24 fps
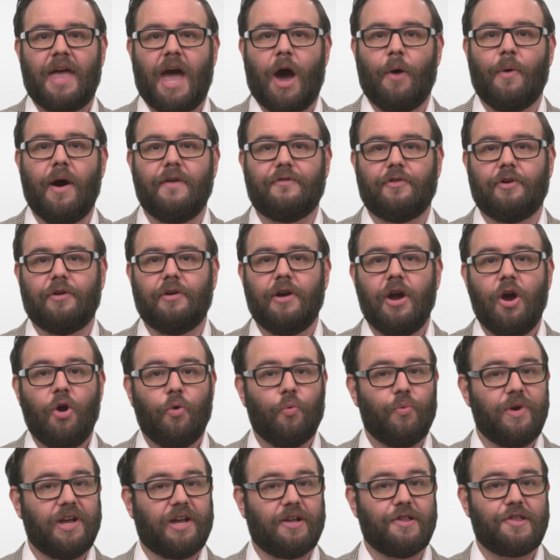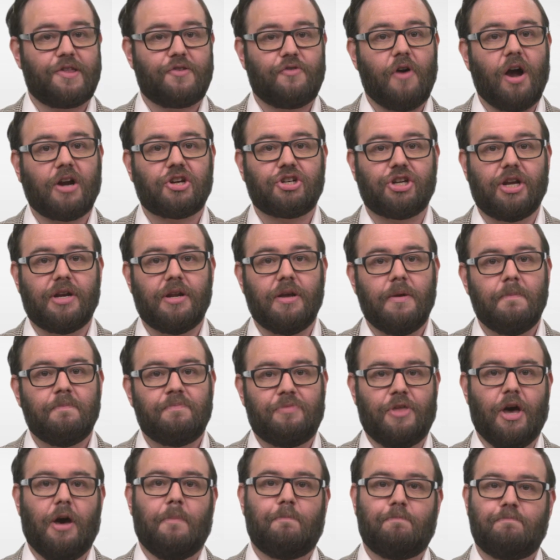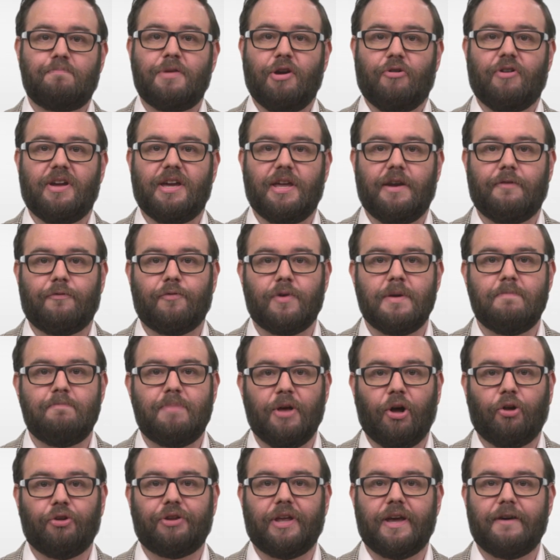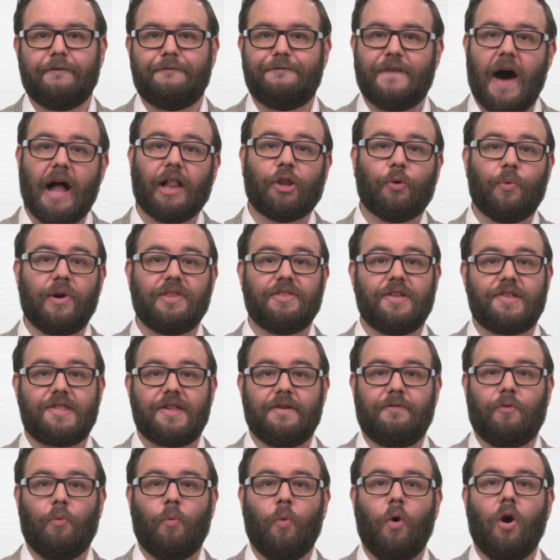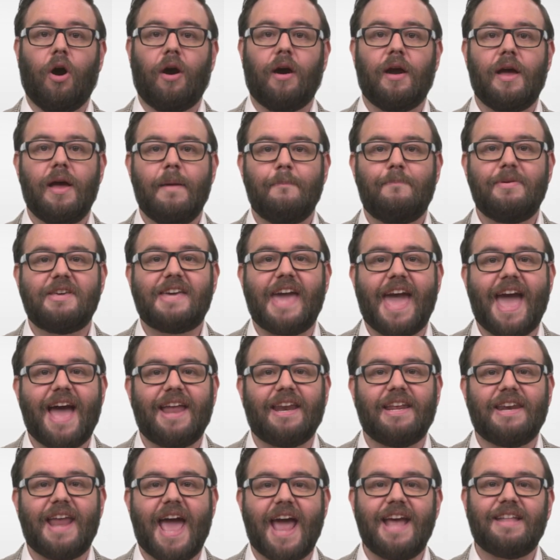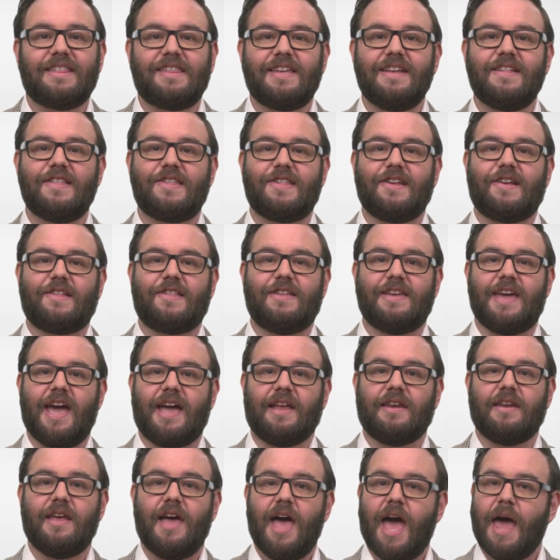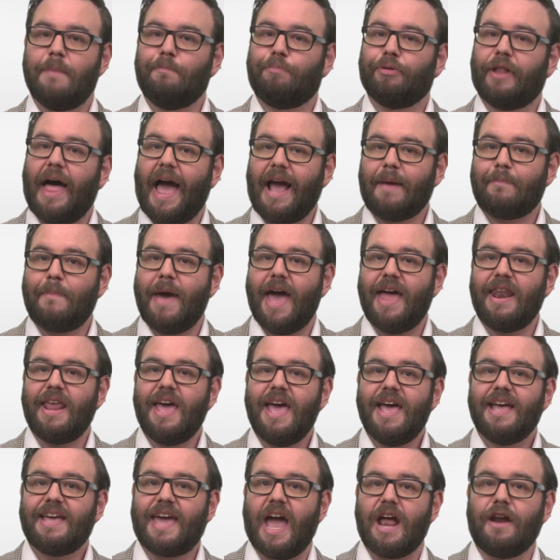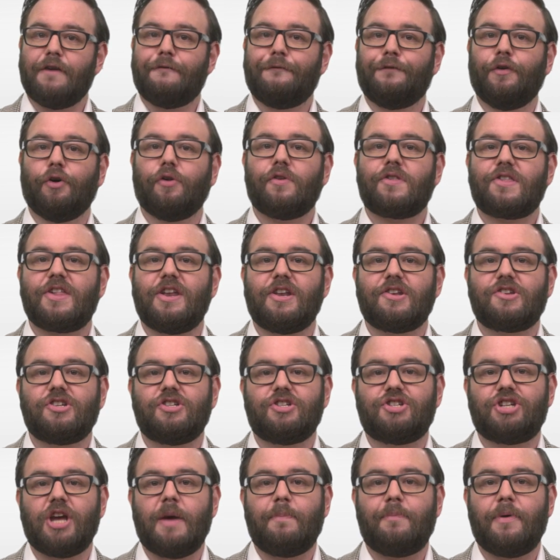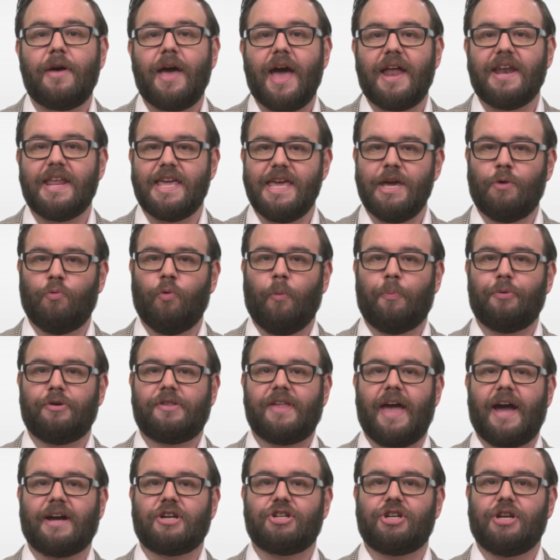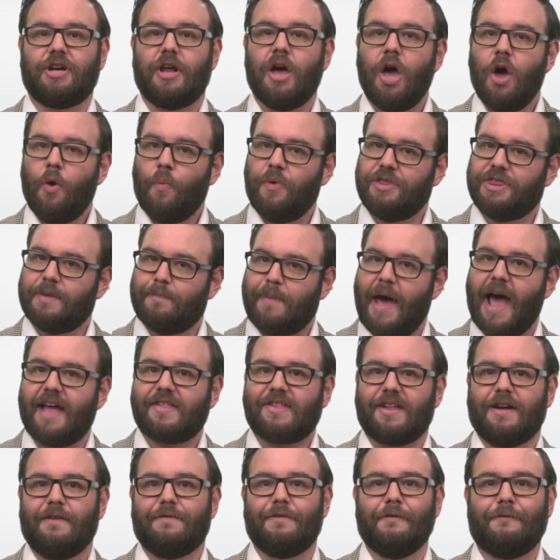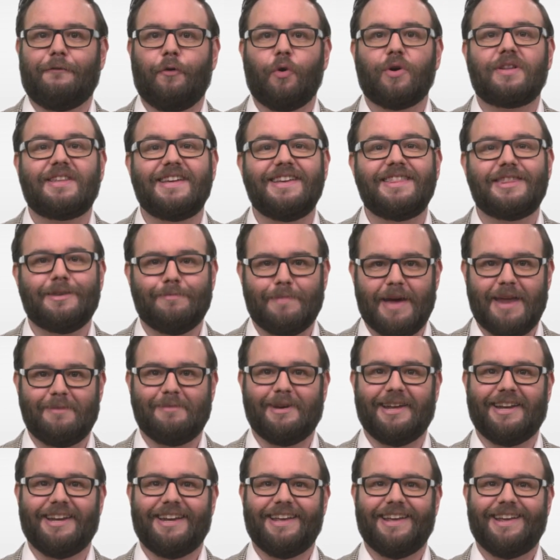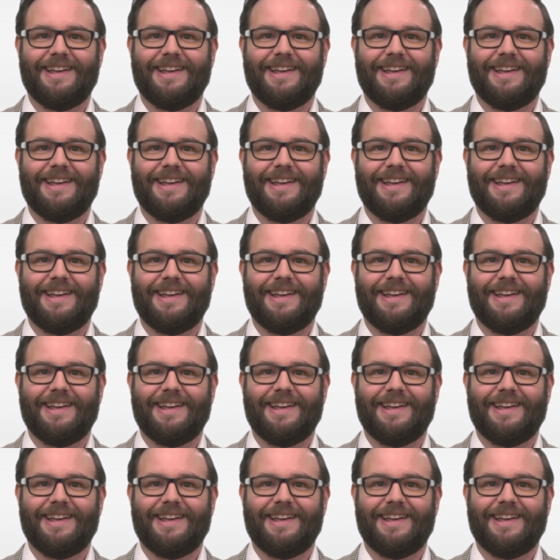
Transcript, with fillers: However, Reconstruction, the period of rebuilding following the Civil War, began in 1868, and black men gained full citizenship and equal protection with the passing of the 14th Amendment.